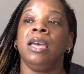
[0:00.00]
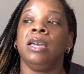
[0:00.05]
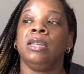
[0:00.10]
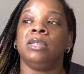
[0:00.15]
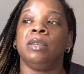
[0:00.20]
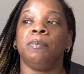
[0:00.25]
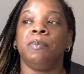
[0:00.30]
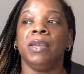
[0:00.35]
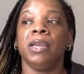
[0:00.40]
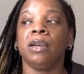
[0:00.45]

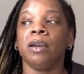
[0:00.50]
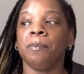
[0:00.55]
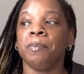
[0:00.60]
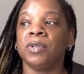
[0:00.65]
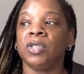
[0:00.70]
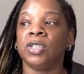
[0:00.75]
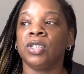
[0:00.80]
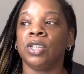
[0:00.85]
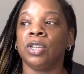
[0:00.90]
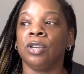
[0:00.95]
to pick up a
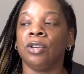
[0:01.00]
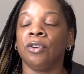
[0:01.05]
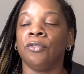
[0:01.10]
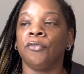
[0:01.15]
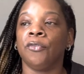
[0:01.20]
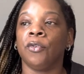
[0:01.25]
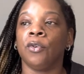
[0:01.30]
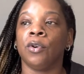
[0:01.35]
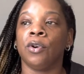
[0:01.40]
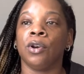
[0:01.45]
shift
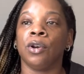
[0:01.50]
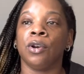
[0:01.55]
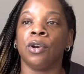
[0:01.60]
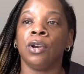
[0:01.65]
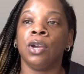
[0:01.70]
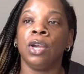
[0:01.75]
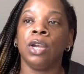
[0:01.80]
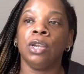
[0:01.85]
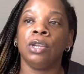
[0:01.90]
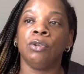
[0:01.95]
or,
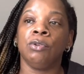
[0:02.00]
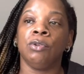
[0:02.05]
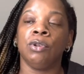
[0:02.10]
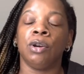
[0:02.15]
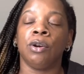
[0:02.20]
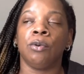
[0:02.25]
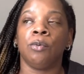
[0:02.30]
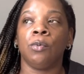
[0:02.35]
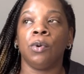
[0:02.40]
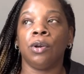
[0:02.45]
you
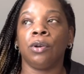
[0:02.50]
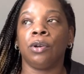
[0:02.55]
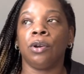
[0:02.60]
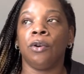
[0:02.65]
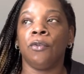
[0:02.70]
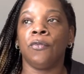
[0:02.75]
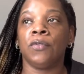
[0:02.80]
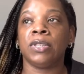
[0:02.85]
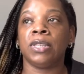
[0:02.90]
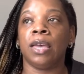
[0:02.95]
know, work
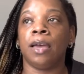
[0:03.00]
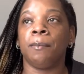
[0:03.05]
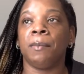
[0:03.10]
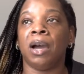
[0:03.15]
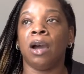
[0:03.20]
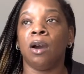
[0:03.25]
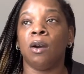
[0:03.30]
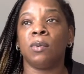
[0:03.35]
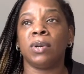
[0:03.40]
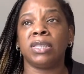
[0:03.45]
overtime,
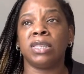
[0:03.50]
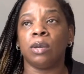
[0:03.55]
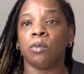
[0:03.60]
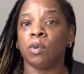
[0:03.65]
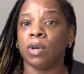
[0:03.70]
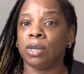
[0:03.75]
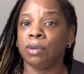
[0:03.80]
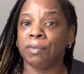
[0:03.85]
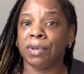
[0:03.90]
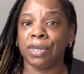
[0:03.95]
I always say,
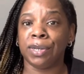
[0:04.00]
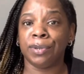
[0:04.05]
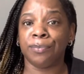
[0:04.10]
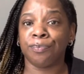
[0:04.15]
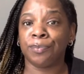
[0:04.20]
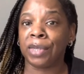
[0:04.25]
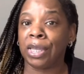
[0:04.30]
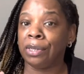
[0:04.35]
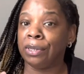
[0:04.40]
wait a minute,